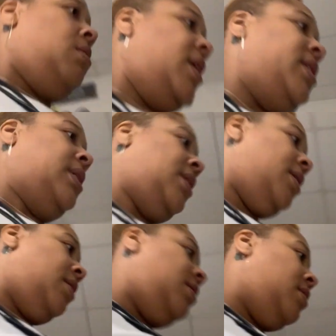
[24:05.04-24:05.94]
at
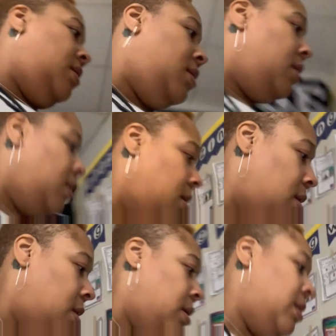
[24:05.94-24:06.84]
10.
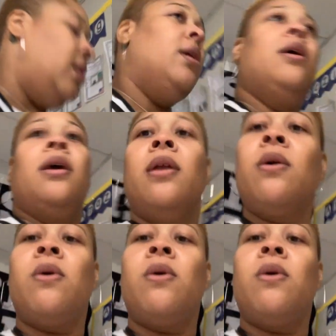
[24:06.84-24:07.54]
And of